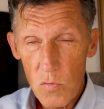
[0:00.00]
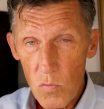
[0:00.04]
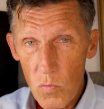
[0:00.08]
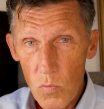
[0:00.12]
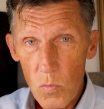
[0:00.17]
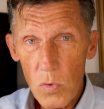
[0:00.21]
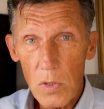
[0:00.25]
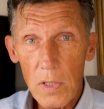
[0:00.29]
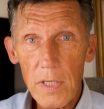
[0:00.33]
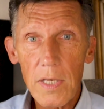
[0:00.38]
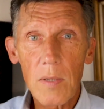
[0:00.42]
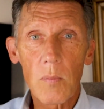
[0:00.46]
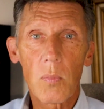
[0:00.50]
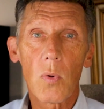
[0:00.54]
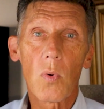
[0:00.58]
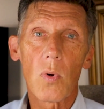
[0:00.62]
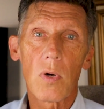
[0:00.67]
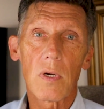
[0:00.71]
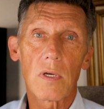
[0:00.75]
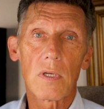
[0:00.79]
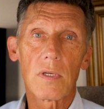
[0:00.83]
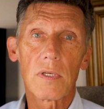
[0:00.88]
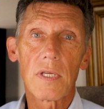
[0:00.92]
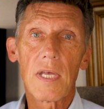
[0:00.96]
is really
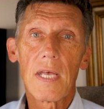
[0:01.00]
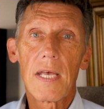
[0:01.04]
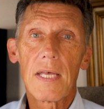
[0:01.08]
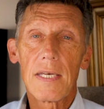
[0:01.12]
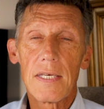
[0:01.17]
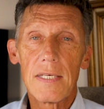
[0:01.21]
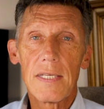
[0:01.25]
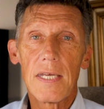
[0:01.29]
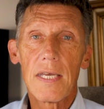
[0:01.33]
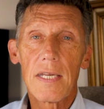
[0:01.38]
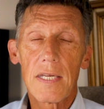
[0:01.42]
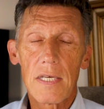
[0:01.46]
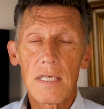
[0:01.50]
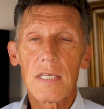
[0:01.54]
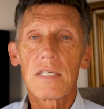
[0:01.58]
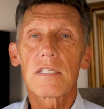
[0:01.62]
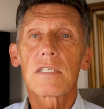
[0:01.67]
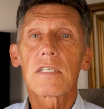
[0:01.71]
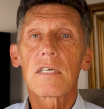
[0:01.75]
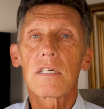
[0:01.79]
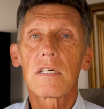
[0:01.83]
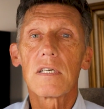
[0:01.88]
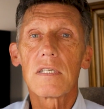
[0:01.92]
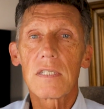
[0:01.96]
important. Data
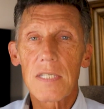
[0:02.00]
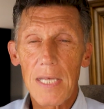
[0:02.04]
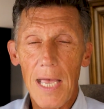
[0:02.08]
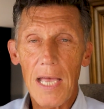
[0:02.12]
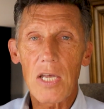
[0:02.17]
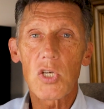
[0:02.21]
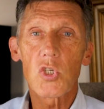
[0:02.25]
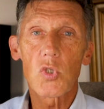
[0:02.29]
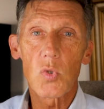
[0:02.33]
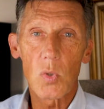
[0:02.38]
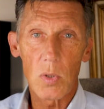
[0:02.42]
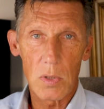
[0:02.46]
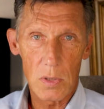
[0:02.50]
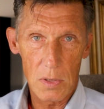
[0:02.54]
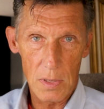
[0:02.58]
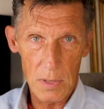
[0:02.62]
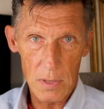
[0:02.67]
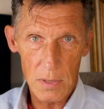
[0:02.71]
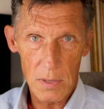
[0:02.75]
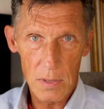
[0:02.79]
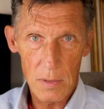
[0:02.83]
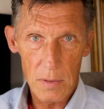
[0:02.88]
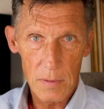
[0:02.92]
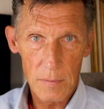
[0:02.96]
is
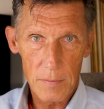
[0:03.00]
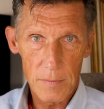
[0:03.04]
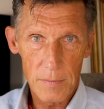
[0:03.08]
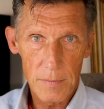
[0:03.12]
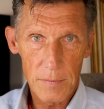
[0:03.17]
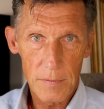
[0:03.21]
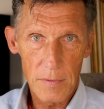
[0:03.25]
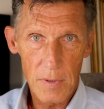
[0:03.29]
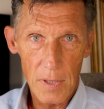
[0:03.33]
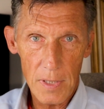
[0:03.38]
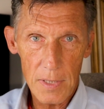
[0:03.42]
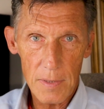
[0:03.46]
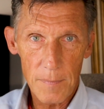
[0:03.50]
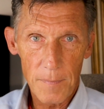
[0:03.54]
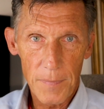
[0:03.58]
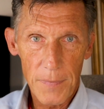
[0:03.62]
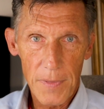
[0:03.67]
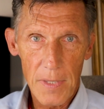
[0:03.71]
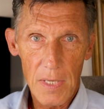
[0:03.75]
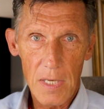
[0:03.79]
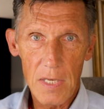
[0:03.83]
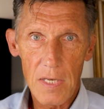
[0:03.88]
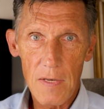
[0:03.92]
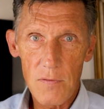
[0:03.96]
contextual, right?
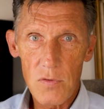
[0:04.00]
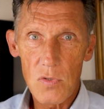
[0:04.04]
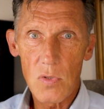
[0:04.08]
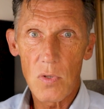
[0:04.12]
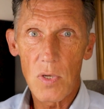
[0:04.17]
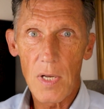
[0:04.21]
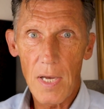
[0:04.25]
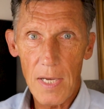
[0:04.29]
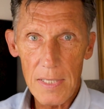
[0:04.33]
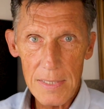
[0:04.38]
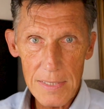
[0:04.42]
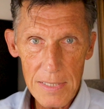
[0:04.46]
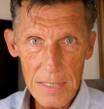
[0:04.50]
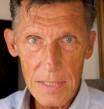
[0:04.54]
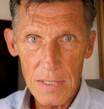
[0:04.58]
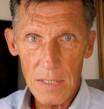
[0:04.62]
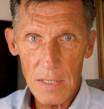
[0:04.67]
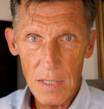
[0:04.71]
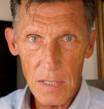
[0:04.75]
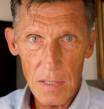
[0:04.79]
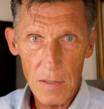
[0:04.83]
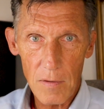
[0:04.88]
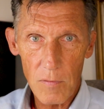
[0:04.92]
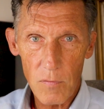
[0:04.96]
It gives you an idea
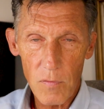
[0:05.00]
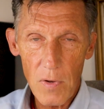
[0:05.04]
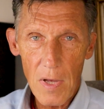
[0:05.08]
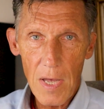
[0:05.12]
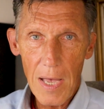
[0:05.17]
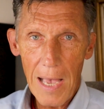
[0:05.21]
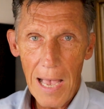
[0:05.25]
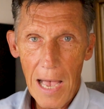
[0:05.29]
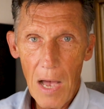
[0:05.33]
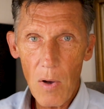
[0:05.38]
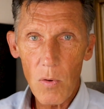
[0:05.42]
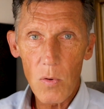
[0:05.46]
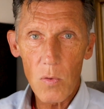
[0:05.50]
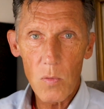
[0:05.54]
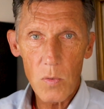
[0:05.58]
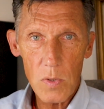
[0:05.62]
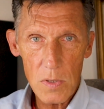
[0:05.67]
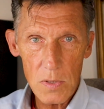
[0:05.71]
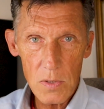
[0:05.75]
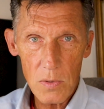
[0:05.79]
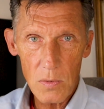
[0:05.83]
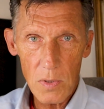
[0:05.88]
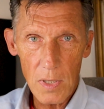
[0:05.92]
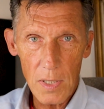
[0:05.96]
of how are
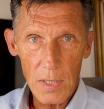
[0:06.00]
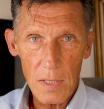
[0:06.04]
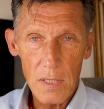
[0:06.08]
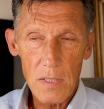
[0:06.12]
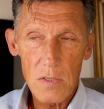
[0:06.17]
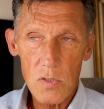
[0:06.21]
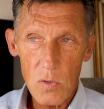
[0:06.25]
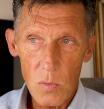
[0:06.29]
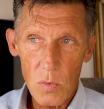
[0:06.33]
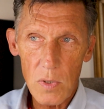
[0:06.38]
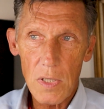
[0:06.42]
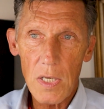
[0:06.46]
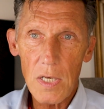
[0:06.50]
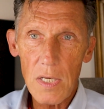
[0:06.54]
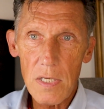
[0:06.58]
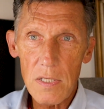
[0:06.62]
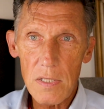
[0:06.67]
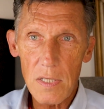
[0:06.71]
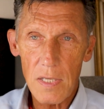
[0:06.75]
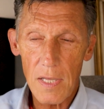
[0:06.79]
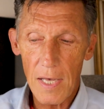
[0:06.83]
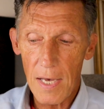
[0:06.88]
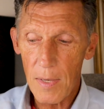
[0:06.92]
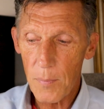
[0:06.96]
we doing. So we'll get
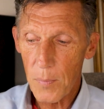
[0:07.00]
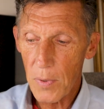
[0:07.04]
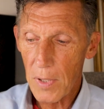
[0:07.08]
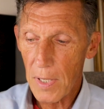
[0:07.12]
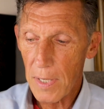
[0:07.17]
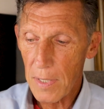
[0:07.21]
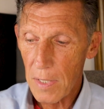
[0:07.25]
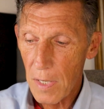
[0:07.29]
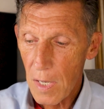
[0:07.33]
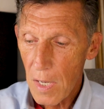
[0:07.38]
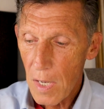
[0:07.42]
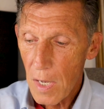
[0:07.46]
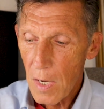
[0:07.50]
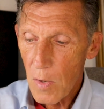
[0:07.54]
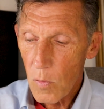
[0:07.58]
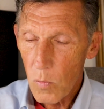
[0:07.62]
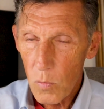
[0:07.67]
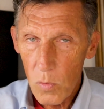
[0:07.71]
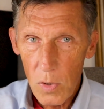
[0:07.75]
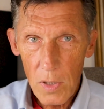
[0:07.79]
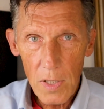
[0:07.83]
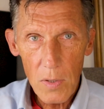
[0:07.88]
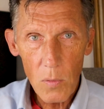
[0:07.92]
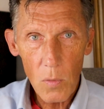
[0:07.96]
into that, but I
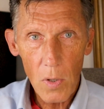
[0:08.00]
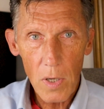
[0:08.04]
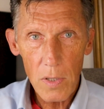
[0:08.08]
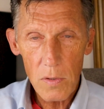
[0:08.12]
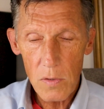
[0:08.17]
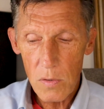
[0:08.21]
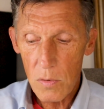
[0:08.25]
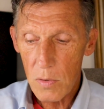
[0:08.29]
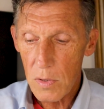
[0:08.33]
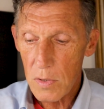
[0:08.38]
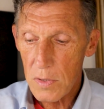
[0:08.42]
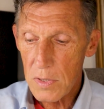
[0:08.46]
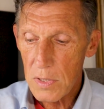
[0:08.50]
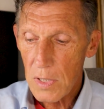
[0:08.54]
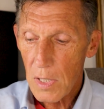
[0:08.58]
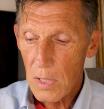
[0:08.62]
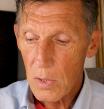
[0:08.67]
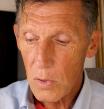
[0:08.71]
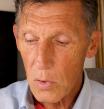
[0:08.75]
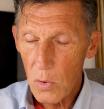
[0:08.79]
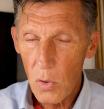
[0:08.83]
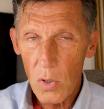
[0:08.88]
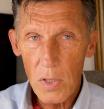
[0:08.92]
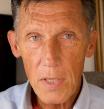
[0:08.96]
really want you to
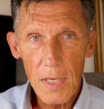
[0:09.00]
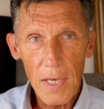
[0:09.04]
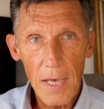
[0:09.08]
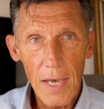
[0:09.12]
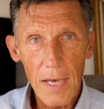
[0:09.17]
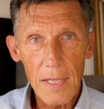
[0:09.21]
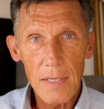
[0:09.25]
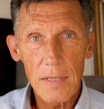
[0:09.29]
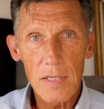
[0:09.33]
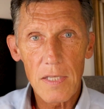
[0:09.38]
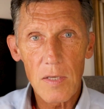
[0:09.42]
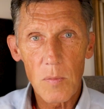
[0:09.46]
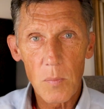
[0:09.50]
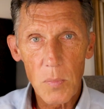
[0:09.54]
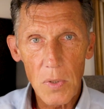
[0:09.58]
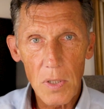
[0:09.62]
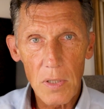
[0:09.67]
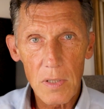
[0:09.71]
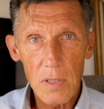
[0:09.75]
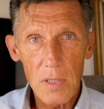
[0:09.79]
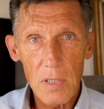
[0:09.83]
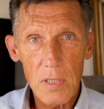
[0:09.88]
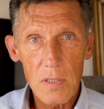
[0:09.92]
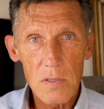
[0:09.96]
look at the
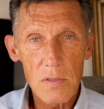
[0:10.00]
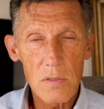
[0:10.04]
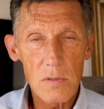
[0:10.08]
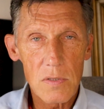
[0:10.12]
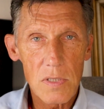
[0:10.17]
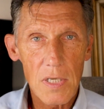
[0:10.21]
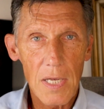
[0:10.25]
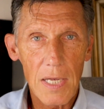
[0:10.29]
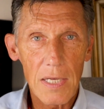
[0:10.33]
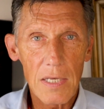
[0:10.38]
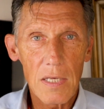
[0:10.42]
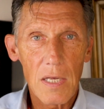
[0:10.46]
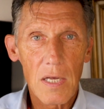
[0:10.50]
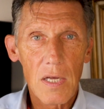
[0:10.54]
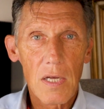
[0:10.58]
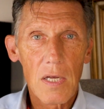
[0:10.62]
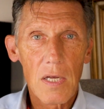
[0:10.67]
ability to take